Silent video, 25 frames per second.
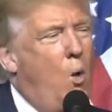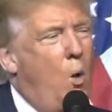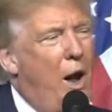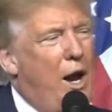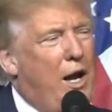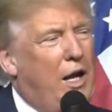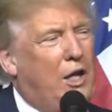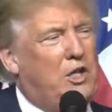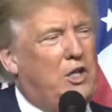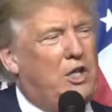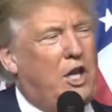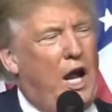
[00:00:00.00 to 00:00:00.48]

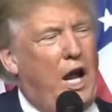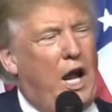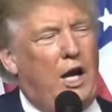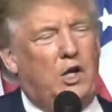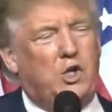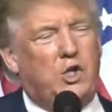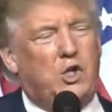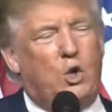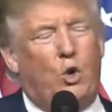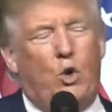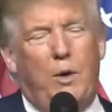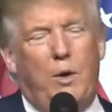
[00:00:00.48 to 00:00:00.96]
what it
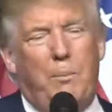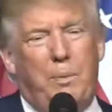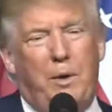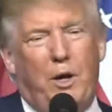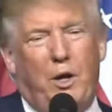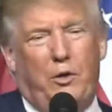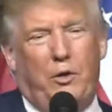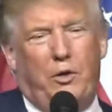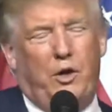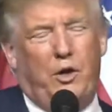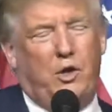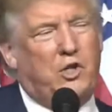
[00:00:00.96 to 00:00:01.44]
takes to
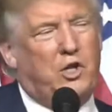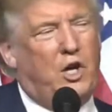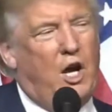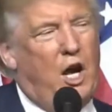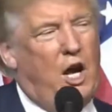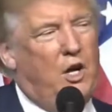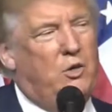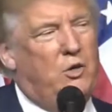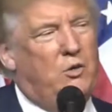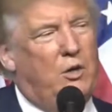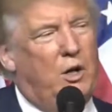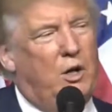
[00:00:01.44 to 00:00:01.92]
rebuild this
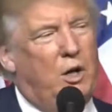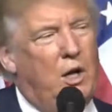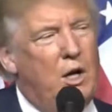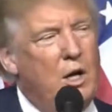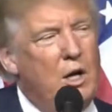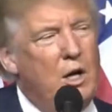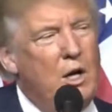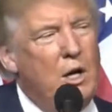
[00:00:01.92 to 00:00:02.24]
country.